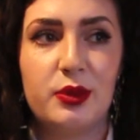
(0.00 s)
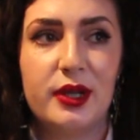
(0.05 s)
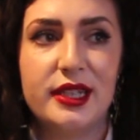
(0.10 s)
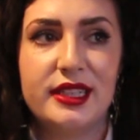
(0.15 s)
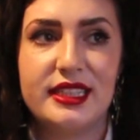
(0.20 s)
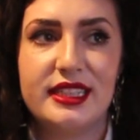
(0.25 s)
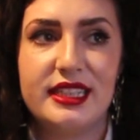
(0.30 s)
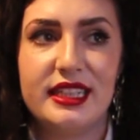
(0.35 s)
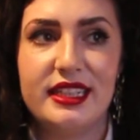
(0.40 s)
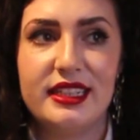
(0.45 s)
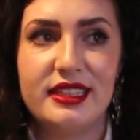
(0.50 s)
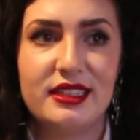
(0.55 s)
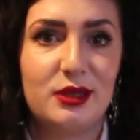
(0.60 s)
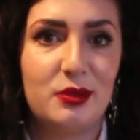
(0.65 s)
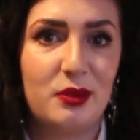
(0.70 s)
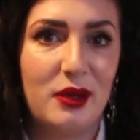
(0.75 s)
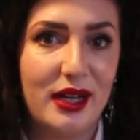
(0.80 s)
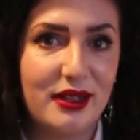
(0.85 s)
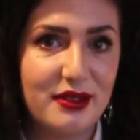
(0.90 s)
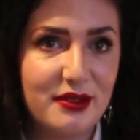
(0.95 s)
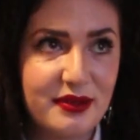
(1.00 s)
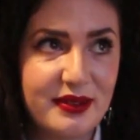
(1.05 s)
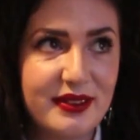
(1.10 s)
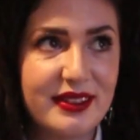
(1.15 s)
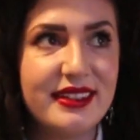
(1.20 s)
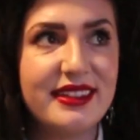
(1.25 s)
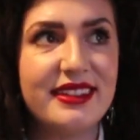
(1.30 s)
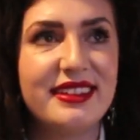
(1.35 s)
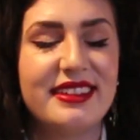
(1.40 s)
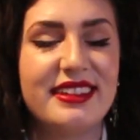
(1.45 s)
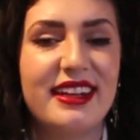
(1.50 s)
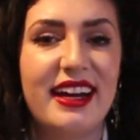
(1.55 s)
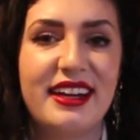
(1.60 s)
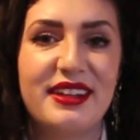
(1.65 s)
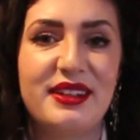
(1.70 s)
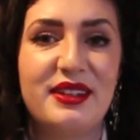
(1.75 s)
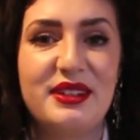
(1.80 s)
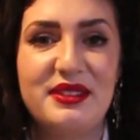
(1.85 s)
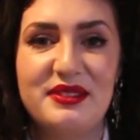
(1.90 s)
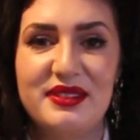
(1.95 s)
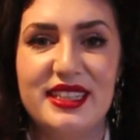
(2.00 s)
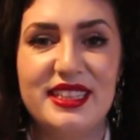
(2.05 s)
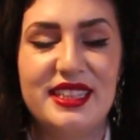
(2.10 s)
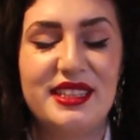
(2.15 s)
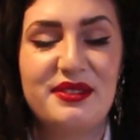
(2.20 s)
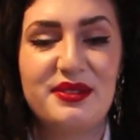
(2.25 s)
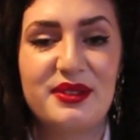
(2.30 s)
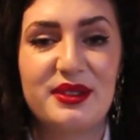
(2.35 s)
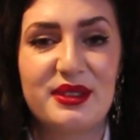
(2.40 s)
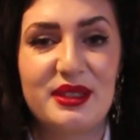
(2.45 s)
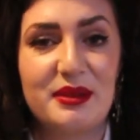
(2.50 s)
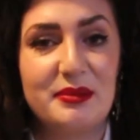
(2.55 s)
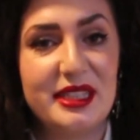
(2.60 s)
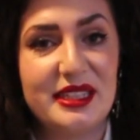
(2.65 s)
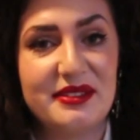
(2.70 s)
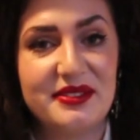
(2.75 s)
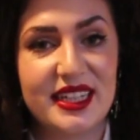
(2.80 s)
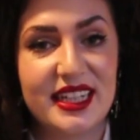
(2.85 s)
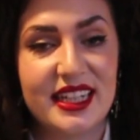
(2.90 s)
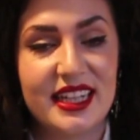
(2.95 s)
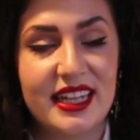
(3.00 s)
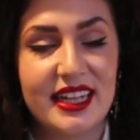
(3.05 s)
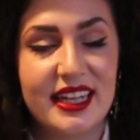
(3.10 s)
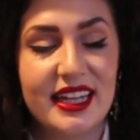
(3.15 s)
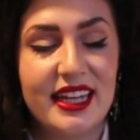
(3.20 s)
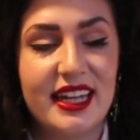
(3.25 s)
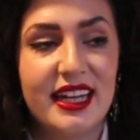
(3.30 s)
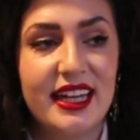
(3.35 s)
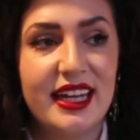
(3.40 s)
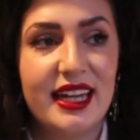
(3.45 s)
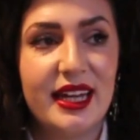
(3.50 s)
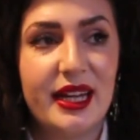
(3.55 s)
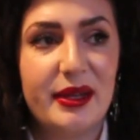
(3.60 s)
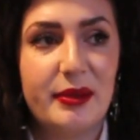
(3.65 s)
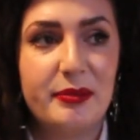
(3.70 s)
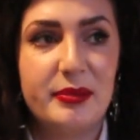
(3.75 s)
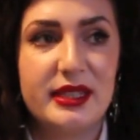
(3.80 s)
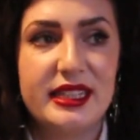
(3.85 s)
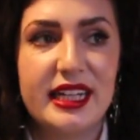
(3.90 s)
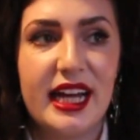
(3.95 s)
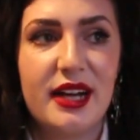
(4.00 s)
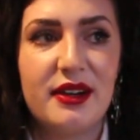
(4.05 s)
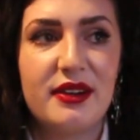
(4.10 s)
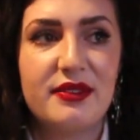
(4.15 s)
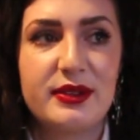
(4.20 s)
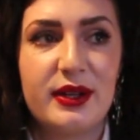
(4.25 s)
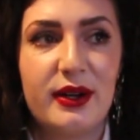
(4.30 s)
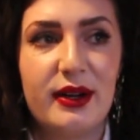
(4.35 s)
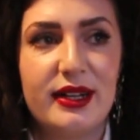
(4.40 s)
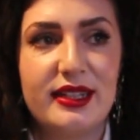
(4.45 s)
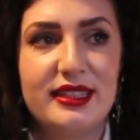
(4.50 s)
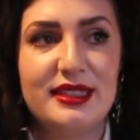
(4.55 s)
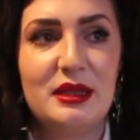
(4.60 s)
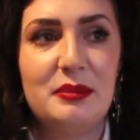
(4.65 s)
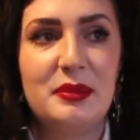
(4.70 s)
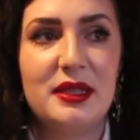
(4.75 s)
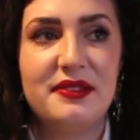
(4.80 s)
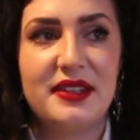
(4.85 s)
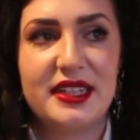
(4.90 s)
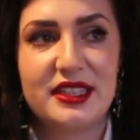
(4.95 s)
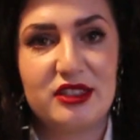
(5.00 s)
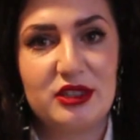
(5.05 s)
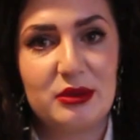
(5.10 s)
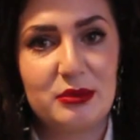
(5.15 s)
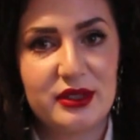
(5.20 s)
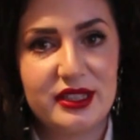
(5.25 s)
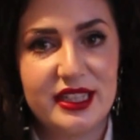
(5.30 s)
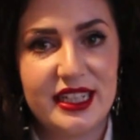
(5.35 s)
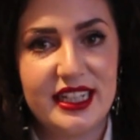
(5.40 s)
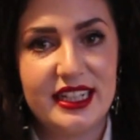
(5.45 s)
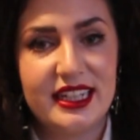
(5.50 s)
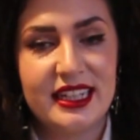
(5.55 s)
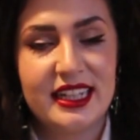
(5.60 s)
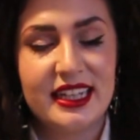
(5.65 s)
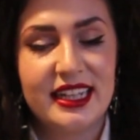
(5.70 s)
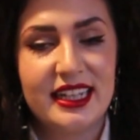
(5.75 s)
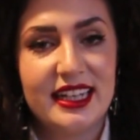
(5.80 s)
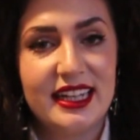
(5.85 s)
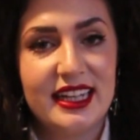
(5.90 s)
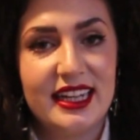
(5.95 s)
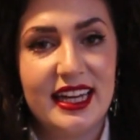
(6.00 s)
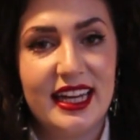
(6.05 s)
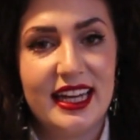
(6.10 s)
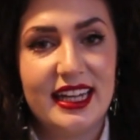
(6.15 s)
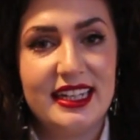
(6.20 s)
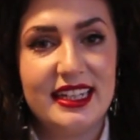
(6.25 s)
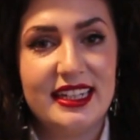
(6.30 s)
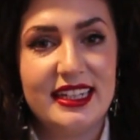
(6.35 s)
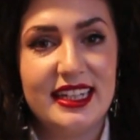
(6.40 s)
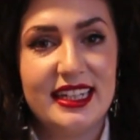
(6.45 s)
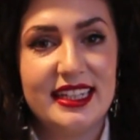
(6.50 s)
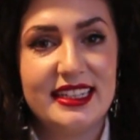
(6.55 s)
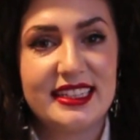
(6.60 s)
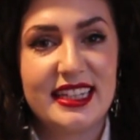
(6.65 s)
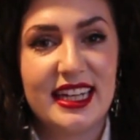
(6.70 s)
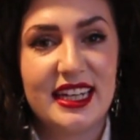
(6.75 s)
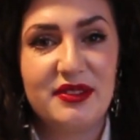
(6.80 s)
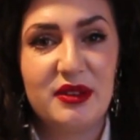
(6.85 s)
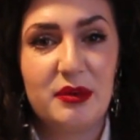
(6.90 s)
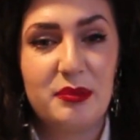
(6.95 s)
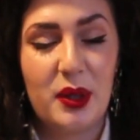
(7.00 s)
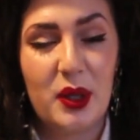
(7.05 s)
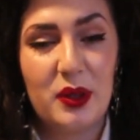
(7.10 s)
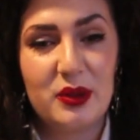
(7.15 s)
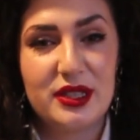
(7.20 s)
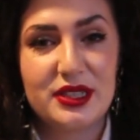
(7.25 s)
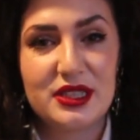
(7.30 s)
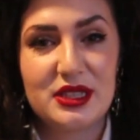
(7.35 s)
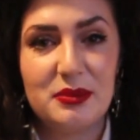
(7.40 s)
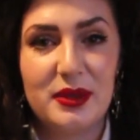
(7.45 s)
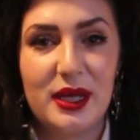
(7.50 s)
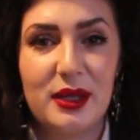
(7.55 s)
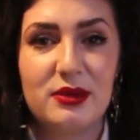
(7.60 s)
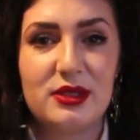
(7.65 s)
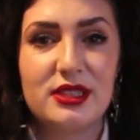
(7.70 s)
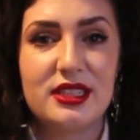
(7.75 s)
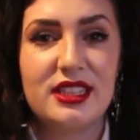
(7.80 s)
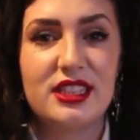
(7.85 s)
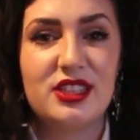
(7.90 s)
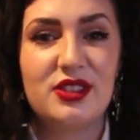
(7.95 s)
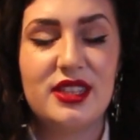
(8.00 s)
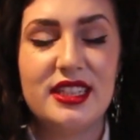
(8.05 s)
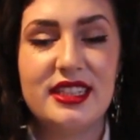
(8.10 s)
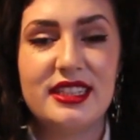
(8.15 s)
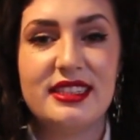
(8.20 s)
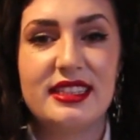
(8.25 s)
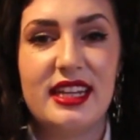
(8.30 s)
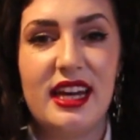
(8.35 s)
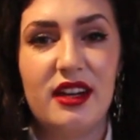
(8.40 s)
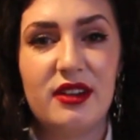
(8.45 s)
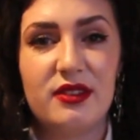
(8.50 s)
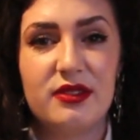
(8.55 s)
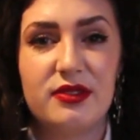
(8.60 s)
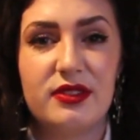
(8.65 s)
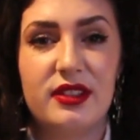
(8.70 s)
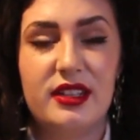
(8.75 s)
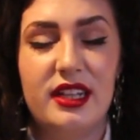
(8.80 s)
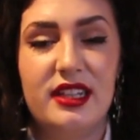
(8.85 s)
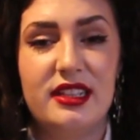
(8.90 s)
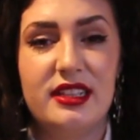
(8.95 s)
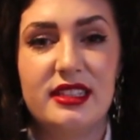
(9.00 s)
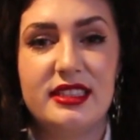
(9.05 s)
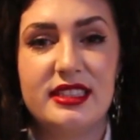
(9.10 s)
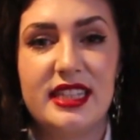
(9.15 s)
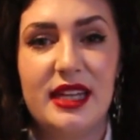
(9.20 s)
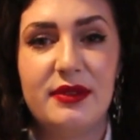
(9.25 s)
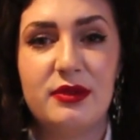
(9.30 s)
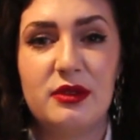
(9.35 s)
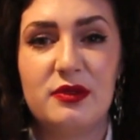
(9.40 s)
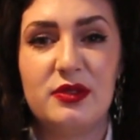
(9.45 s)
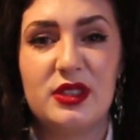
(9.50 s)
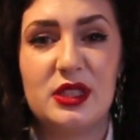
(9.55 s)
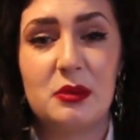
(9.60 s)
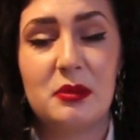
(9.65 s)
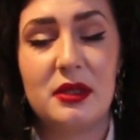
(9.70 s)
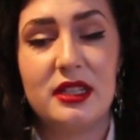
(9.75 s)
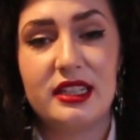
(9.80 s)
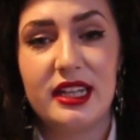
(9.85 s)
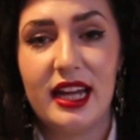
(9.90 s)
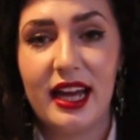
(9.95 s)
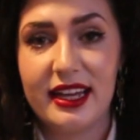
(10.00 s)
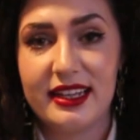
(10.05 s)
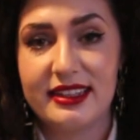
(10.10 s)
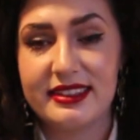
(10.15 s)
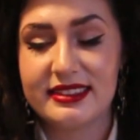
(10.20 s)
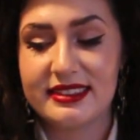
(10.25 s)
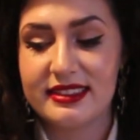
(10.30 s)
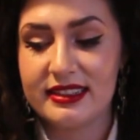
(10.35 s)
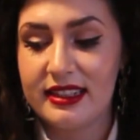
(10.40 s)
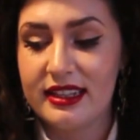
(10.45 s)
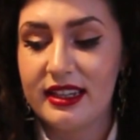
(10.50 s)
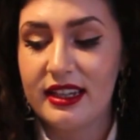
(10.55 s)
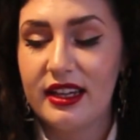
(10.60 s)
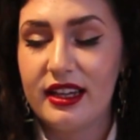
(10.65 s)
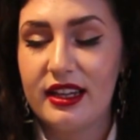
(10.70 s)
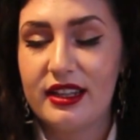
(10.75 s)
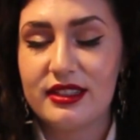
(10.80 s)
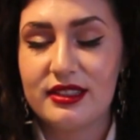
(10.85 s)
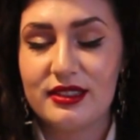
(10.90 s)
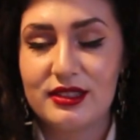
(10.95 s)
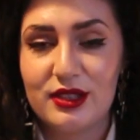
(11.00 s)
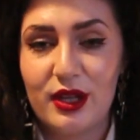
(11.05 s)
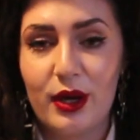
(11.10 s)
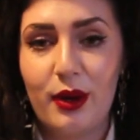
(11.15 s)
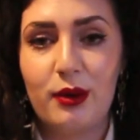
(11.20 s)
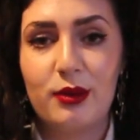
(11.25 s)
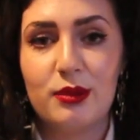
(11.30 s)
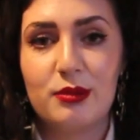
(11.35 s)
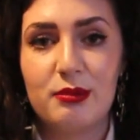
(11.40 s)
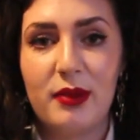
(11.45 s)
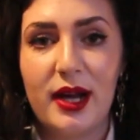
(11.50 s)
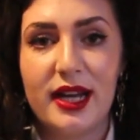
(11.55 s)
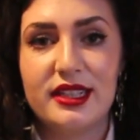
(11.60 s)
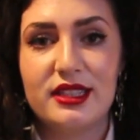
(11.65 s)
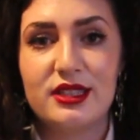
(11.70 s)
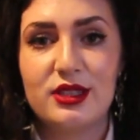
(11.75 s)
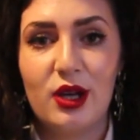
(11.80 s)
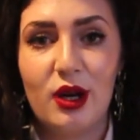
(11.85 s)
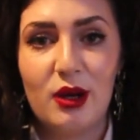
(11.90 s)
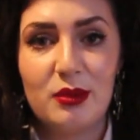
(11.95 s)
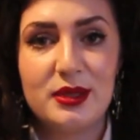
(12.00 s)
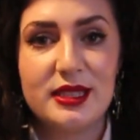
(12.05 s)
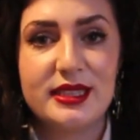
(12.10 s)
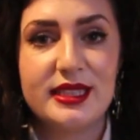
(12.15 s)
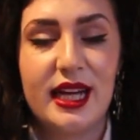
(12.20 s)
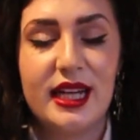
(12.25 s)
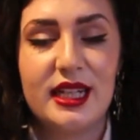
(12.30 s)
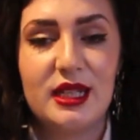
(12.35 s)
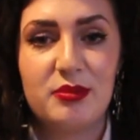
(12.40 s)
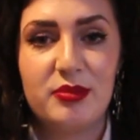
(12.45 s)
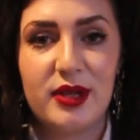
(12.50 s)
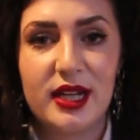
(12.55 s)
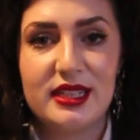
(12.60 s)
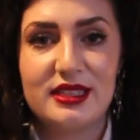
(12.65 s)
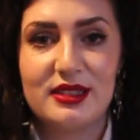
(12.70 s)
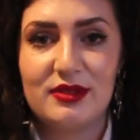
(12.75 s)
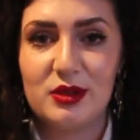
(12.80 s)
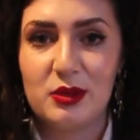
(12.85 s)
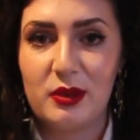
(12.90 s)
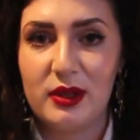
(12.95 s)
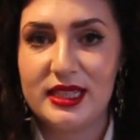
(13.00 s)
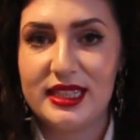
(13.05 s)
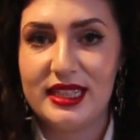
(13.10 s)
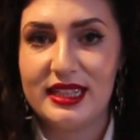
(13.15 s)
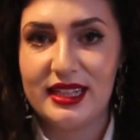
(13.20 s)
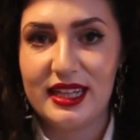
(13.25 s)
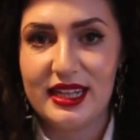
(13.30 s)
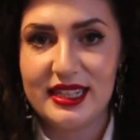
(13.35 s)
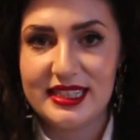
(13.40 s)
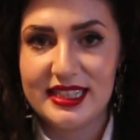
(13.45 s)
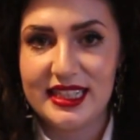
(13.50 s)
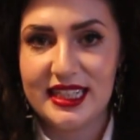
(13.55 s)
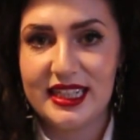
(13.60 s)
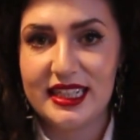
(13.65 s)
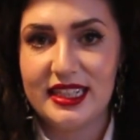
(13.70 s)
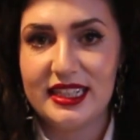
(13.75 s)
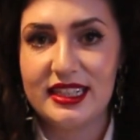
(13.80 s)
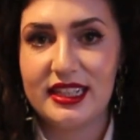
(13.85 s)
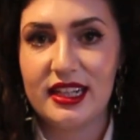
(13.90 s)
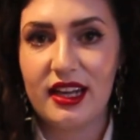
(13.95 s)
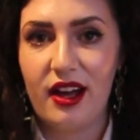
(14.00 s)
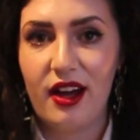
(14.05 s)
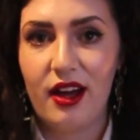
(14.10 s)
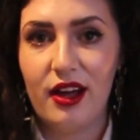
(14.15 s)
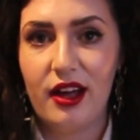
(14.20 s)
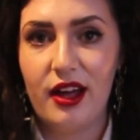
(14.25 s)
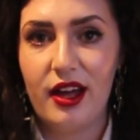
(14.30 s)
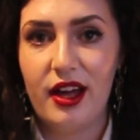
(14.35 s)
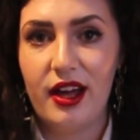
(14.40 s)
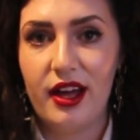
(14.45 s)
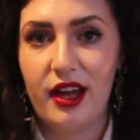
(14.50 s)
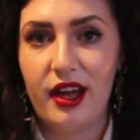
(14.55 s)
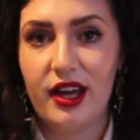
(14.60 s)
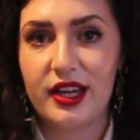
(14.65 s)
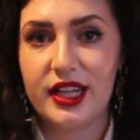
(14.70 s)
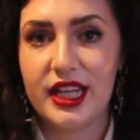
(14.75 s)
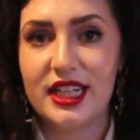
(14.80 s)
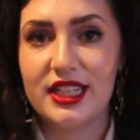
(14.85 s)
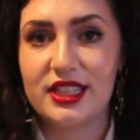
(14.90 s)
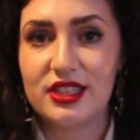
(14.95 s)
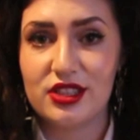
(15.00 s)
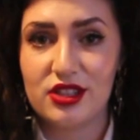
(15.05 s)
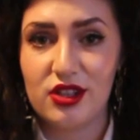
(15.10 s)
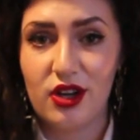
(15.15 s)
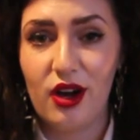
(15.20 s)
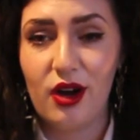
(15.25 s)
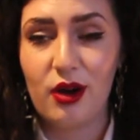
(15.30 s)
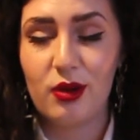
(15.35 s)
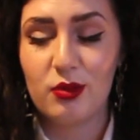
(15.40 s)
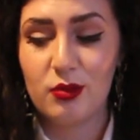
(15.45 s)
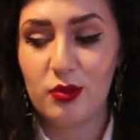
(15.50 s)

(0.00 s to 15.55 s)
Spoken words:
2012 I couldn't really afford them either. But now I've got a little bit of extra money, and it's kind of a bonus to be able to treat yourself and save up for something nice. So my top designer brands of 2013 are going to start